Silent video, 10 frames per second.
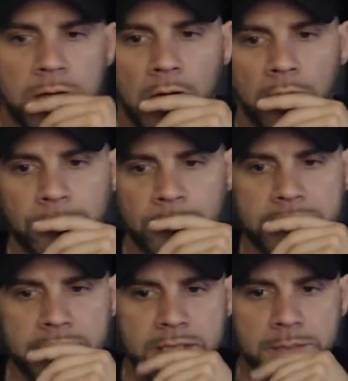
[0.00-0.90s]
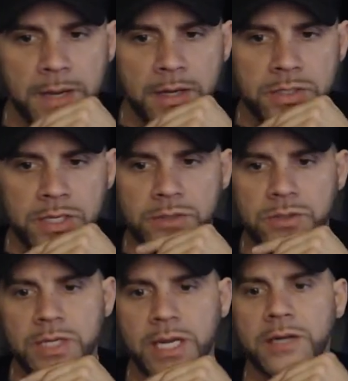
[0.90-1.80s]
on three 60 pound
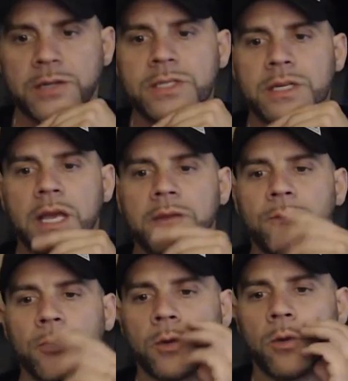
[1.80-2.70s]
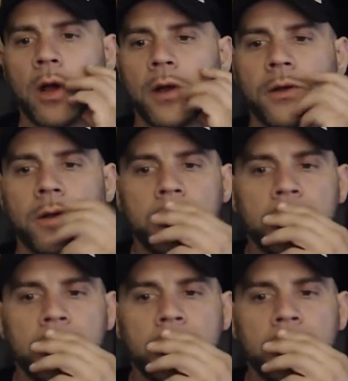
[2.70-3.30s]
injectors, Anderson N41,